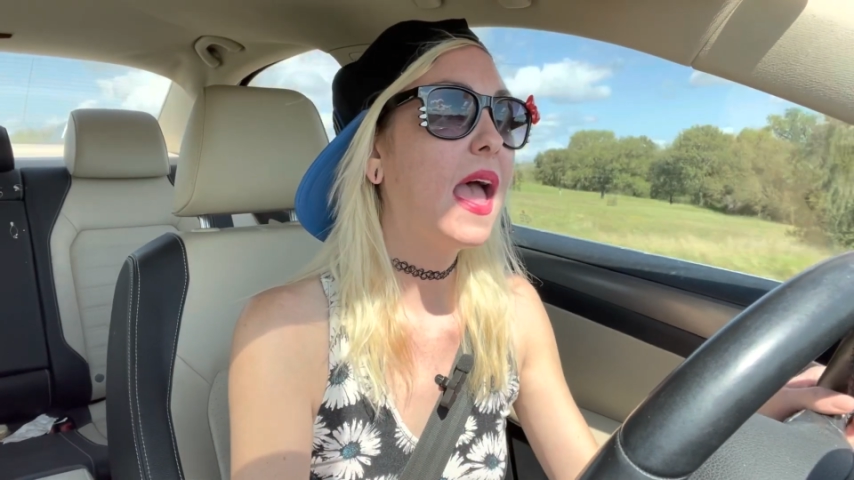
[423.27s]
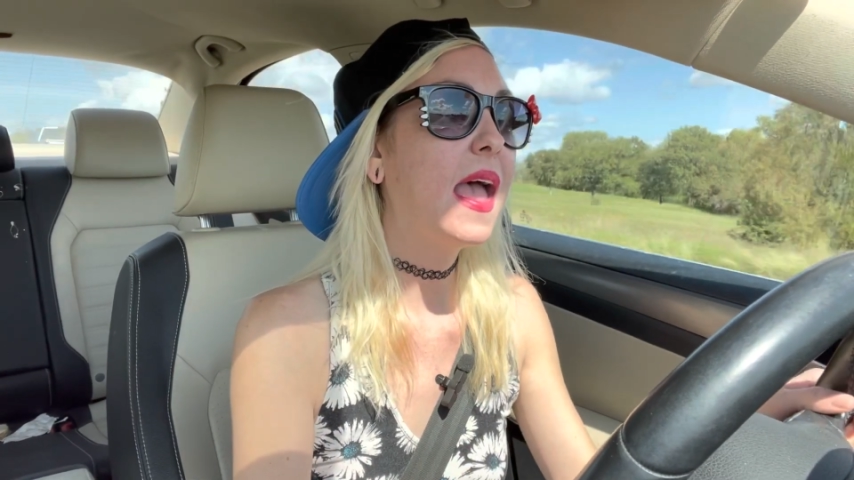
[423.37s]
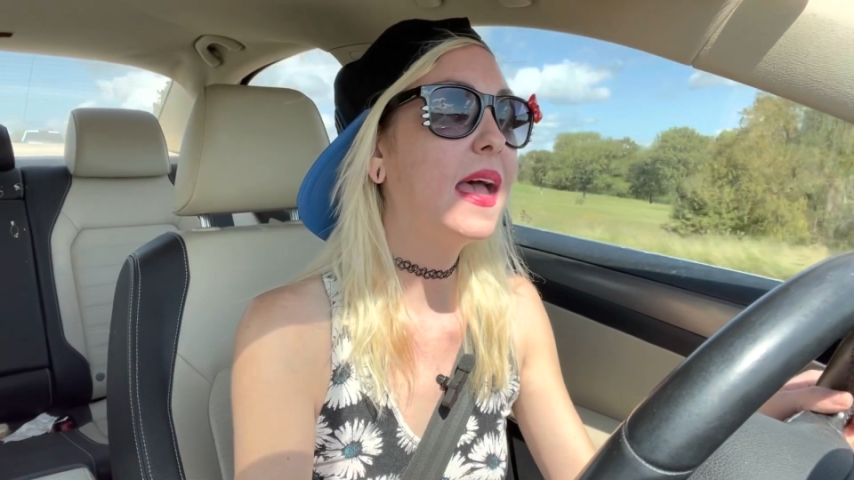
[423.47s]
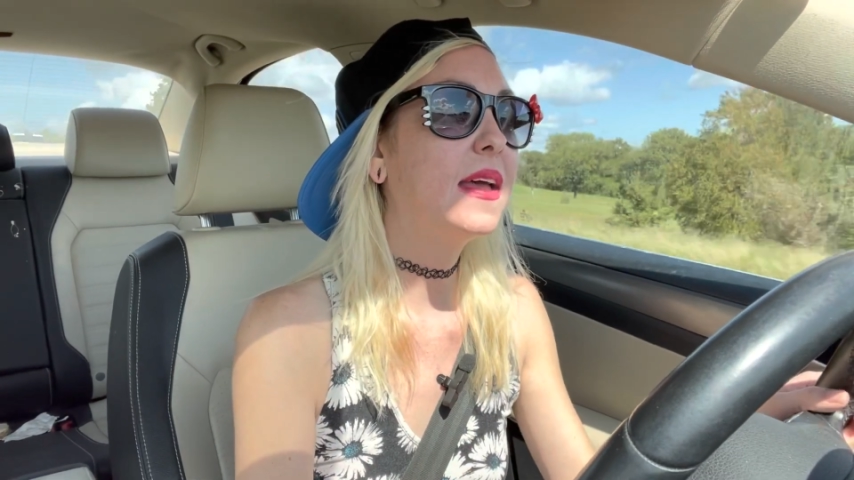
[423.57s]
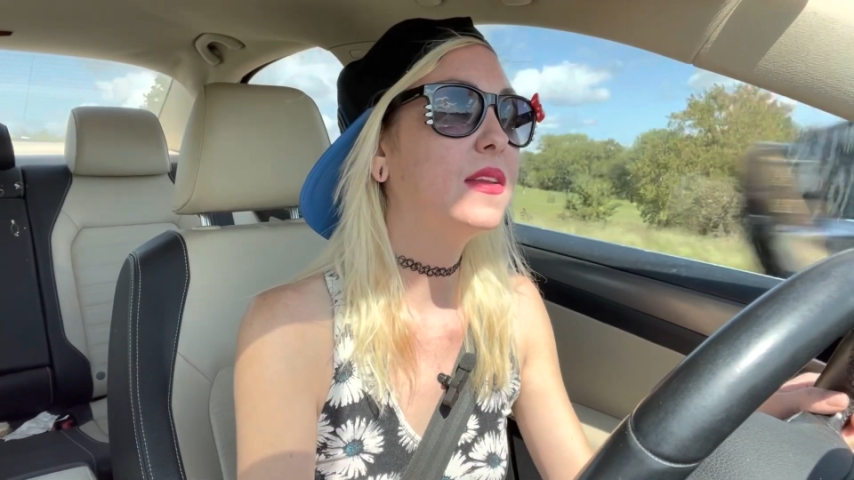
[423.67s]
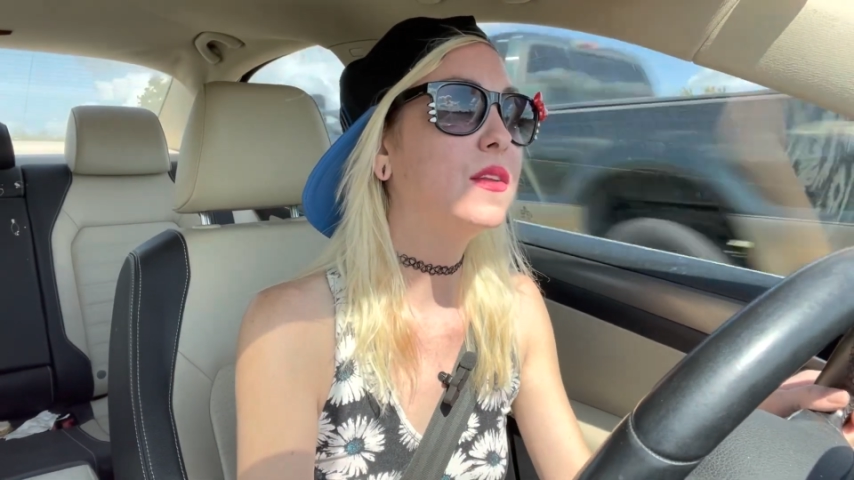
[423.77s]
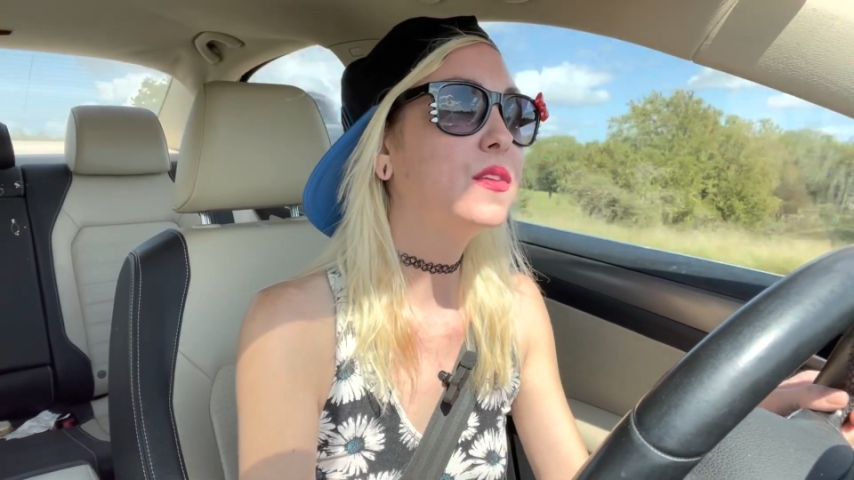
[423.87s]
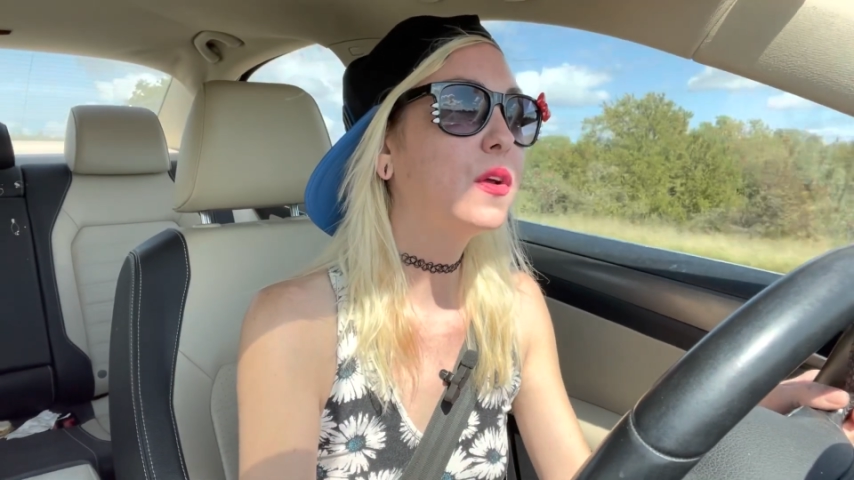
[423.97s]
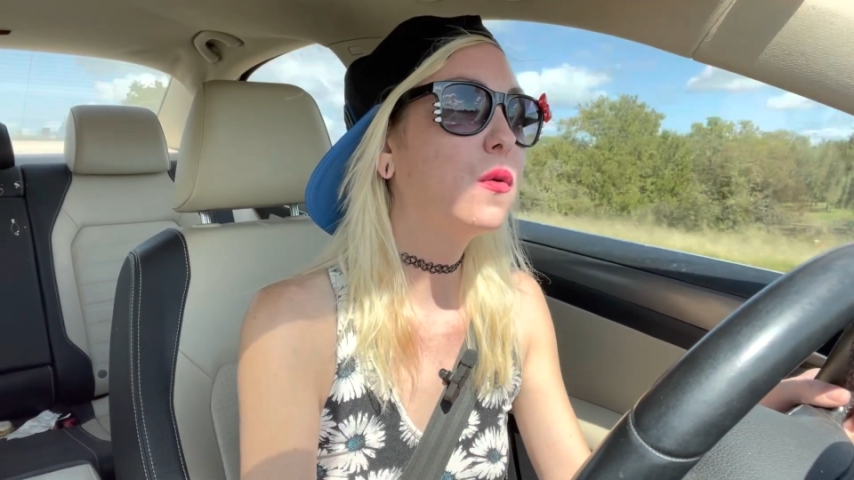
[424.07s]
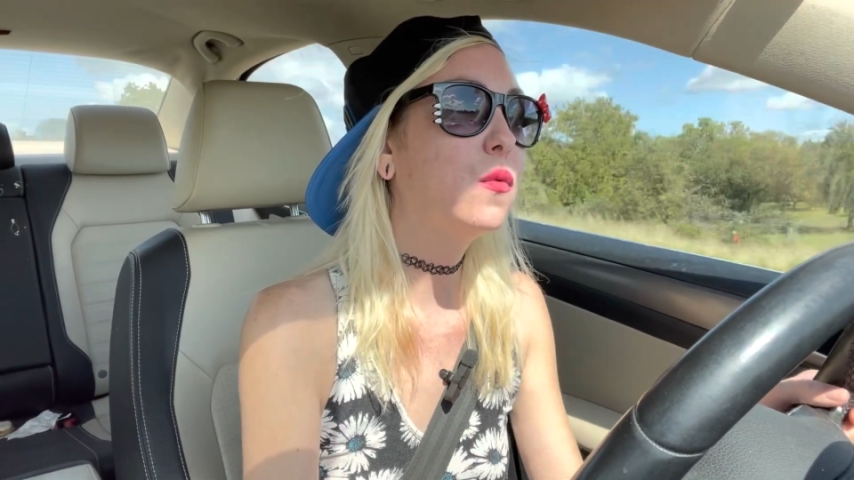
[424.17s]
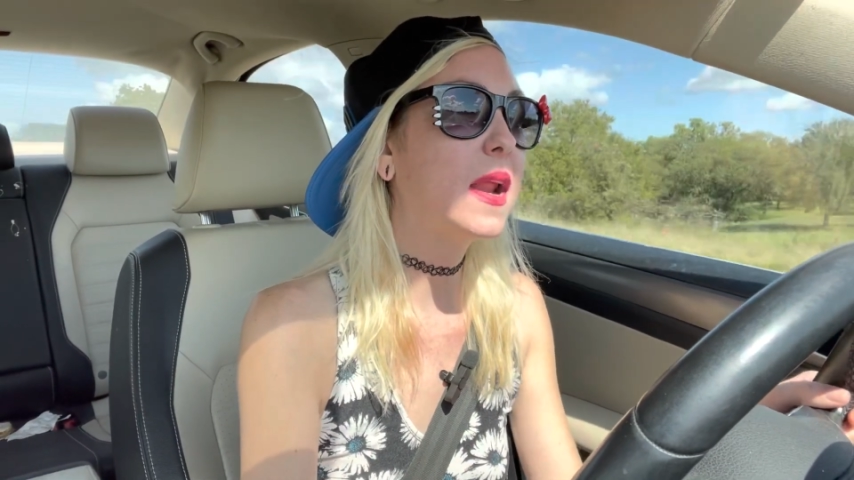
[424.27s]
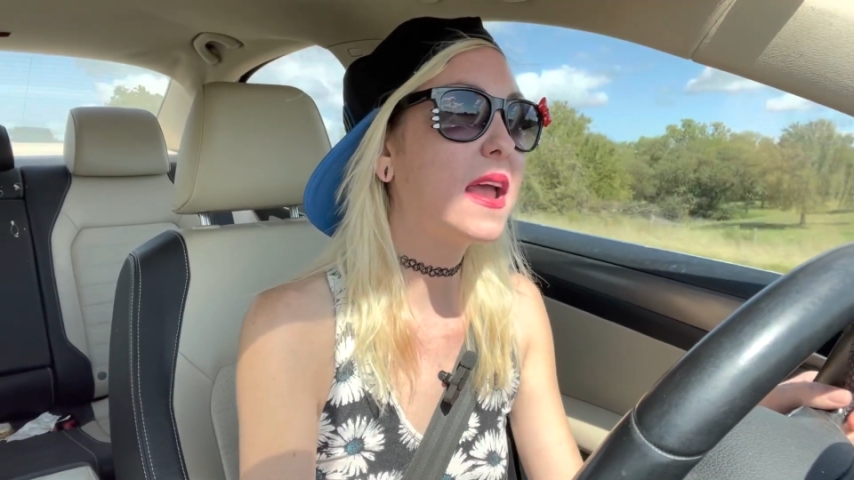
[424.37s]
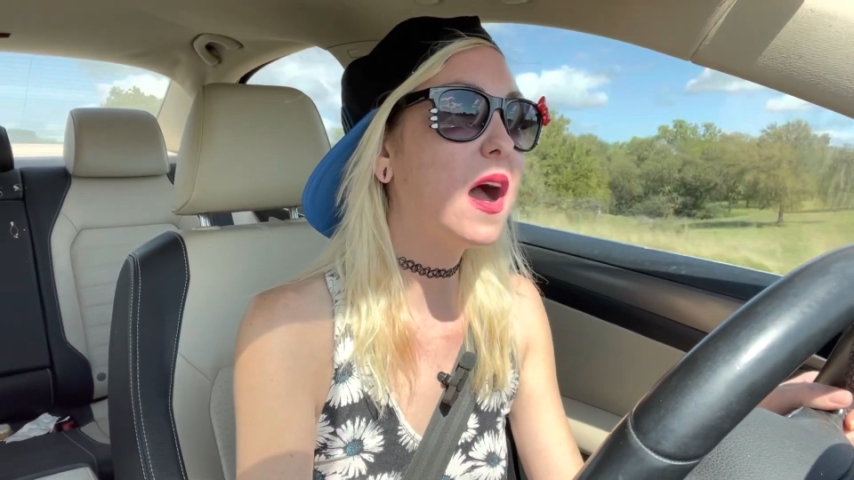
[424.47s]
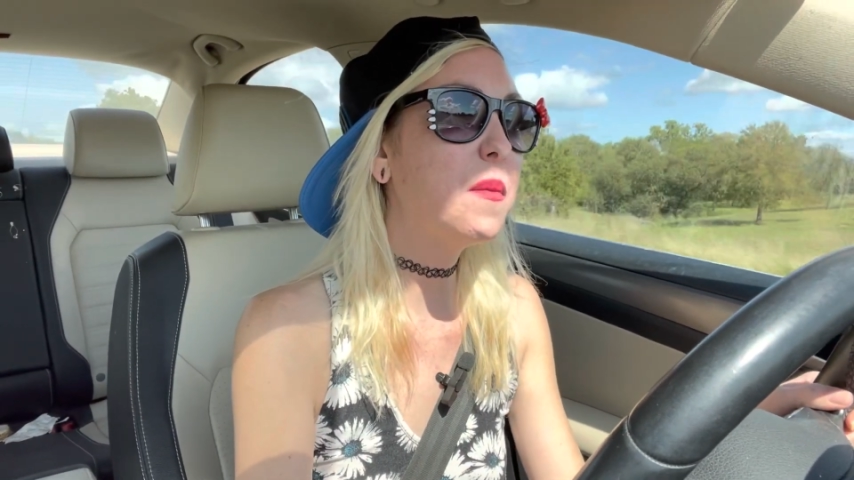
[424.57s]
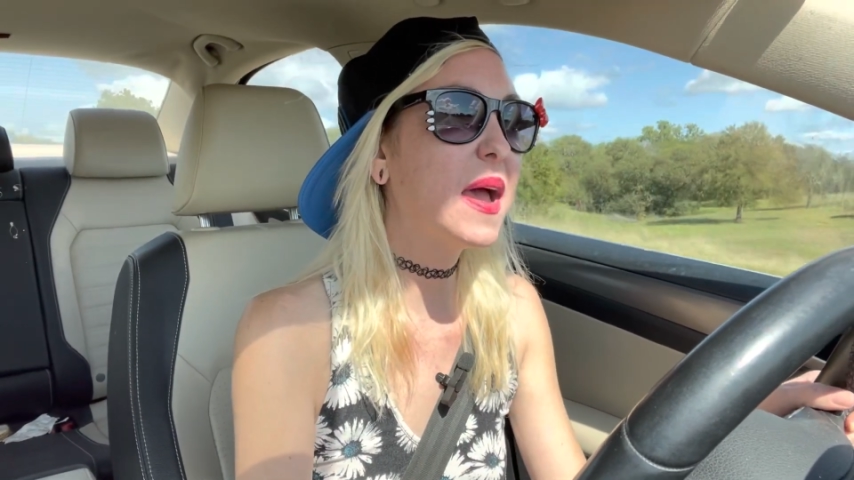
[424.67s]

And when I got